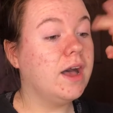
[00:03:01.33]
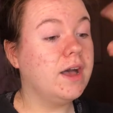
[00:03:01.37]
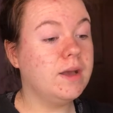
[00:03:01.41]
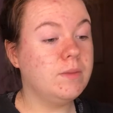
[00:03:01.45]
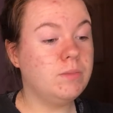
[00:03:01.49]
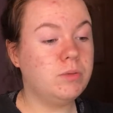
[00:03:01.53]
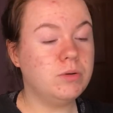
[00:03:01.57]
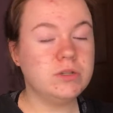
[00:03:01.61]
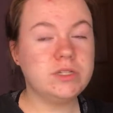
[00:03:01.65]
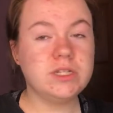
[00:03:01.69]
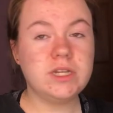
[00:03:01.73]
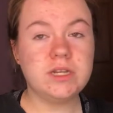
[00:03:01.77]
I
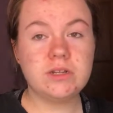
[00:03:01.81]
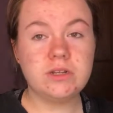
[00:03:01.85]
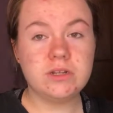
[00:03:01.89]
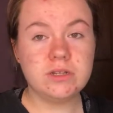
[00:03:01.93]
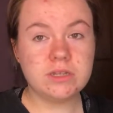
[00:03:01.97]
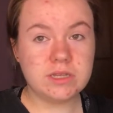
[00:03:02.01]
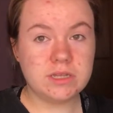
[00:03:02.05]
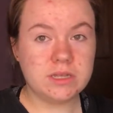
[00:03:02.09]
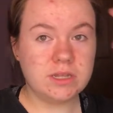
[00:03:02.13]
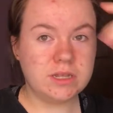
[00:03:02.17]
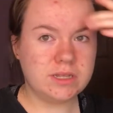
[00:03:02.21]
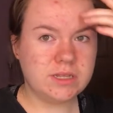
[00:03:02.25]
put tan
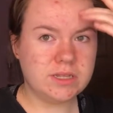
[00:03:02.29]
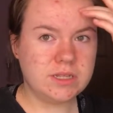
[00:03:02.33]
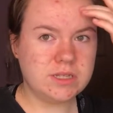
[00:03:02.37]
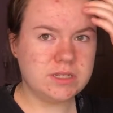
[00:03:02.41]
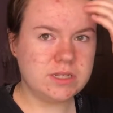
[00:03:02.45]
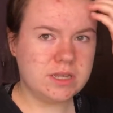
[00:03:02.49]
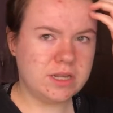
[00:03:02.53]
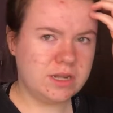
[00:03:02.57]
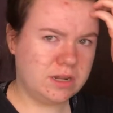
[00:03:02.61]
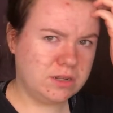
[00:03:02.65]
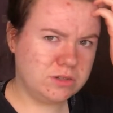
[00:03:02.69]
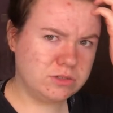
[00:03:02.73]
on like this
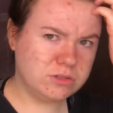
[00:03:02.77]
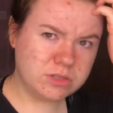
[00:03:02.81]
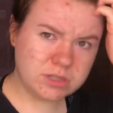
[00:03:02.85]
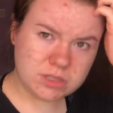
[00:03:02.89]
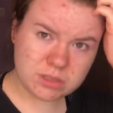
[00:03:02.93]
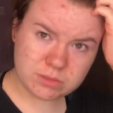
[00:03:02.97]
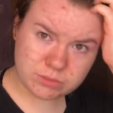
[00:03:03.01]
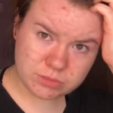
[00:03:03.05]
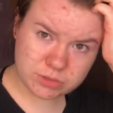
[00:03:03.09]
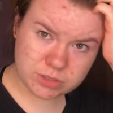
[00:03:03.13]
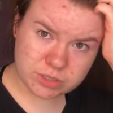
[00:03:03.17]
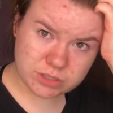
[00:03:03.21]
day last week,
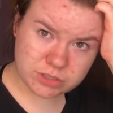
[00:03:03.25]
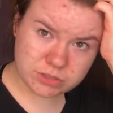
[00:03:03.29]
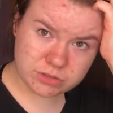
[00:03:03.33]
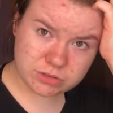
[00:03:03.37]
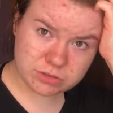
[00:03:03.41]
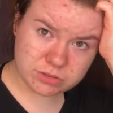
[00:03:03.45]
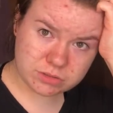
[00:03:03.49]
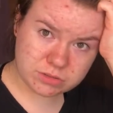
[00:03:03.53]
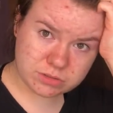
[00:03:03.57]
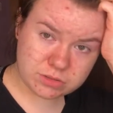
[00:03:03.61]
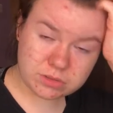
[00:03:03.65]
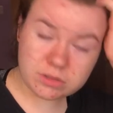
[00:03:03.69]
I'm pretty sure,
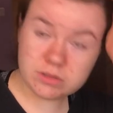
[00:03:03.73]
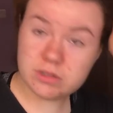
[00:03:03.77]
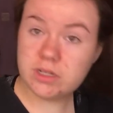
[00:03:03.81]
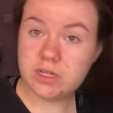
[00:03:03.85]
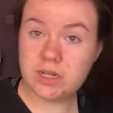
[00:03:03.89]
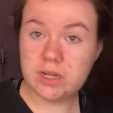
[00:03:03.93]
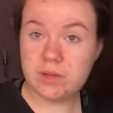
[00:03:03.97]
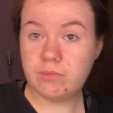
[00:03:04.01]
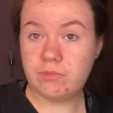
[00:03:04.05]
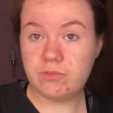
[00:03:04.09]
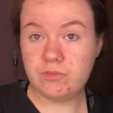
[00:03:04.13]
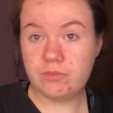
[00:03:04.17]
or the day
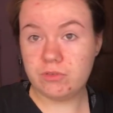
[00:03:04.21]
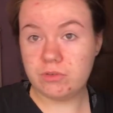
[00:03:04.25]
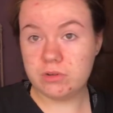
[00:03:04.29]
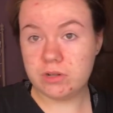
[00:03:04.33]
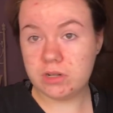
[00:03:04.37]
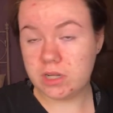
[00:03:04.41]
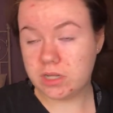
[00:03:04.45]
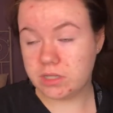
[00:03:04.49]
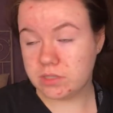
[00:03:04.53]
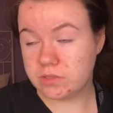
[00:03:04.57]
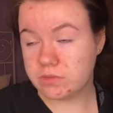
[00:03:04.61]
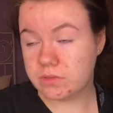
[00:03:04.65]
before
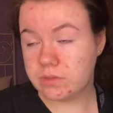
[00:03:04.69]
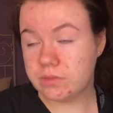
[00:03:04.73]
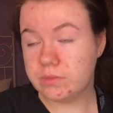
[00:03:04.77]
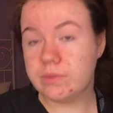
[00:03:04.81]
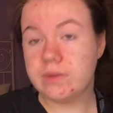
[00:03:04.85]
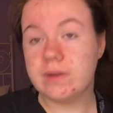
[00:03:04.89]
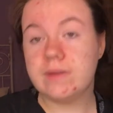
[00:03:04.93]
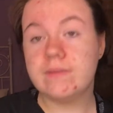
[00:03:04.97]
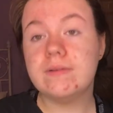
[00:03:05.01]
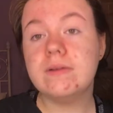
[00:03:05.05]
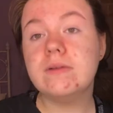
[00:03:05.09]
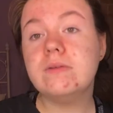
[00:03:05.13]
last week,
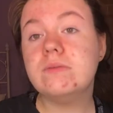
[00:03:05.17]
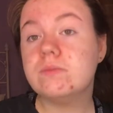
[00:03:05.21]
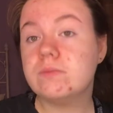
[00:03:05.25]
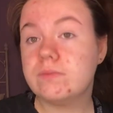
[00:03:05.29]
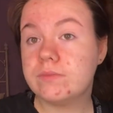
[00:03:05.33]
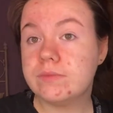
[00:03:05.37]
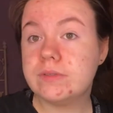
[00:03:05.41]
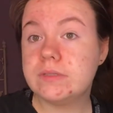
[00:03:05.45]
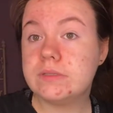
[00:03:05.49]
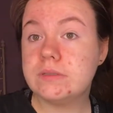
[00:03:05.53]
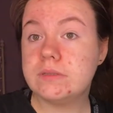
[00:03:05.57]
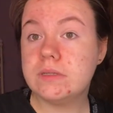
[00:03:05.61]
whatever.
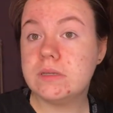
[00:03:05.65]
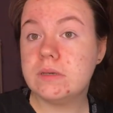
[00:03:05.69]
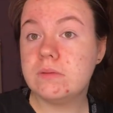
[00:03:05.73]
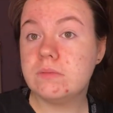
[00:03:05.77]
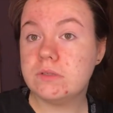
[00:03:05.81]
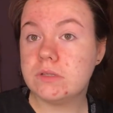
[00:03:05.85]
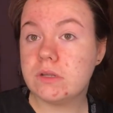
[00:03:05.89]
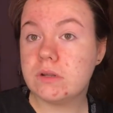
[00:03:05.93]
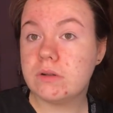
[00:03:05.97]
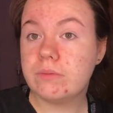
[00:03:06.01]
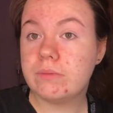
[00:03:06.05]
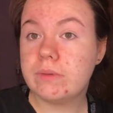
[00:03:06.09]
It was
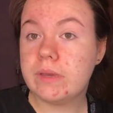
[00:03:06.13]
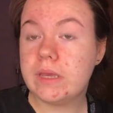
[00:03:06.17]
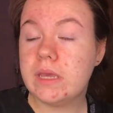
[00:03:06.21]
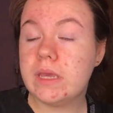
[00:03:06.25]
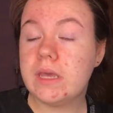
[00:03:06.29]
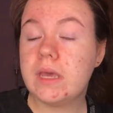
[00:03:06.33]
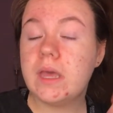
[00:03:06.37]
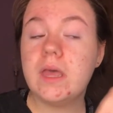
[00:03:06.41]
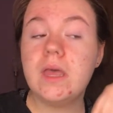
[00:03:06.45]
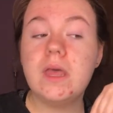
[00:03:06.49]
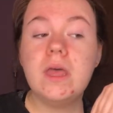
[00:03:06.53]
on a week.